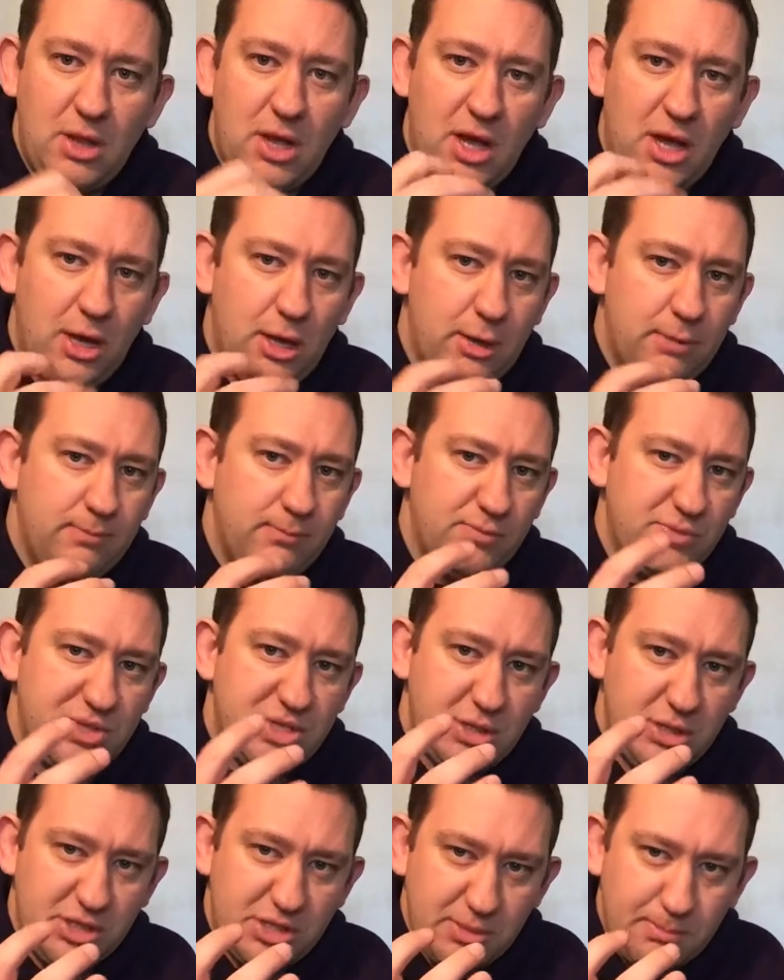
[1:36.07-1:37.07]

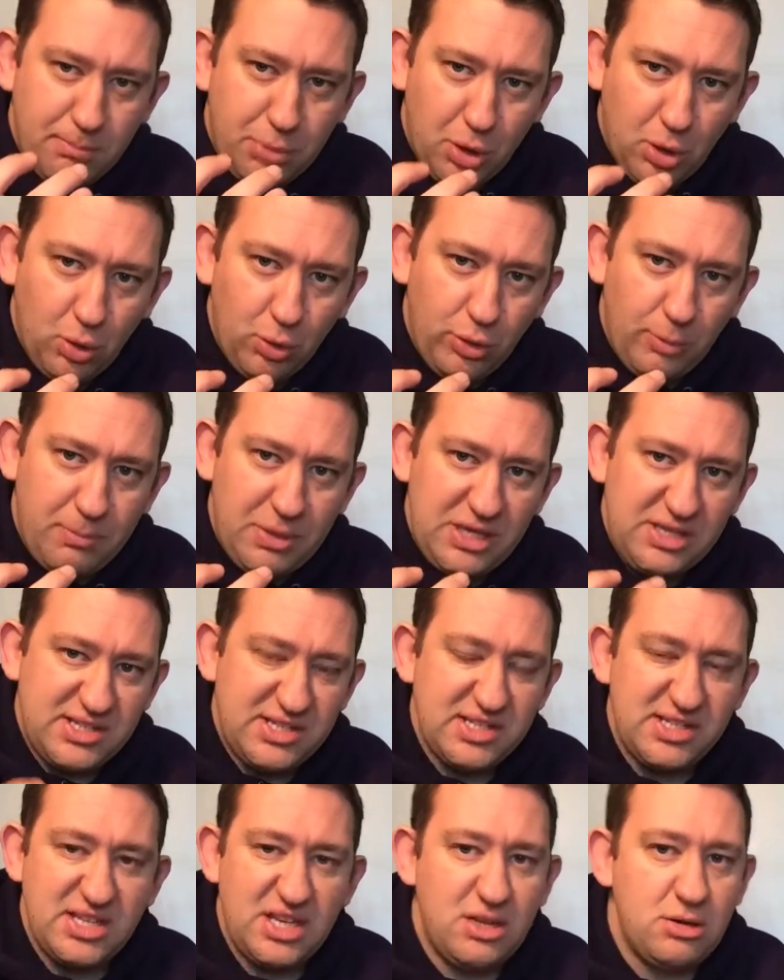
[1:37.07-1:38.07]
to pull the
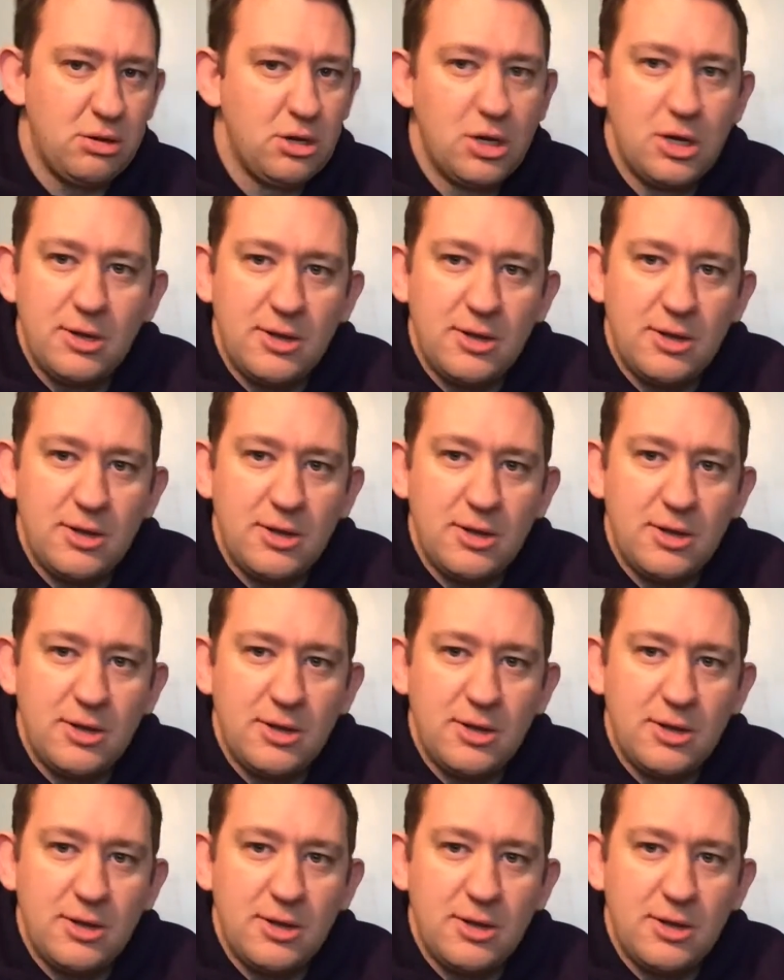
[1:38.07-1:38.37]
pieces in.